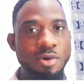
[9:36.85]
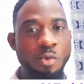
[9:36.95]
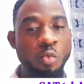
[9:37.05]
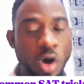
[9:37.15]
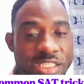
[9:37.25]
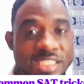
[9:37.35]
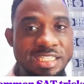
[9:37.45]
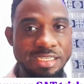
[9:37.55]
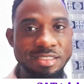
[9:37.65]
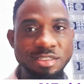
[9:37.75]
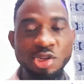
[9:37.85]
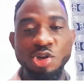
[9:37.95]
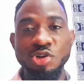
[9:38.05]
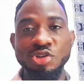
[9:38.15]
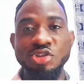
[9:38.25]
Wanting
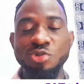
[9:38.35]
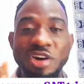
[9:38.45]
to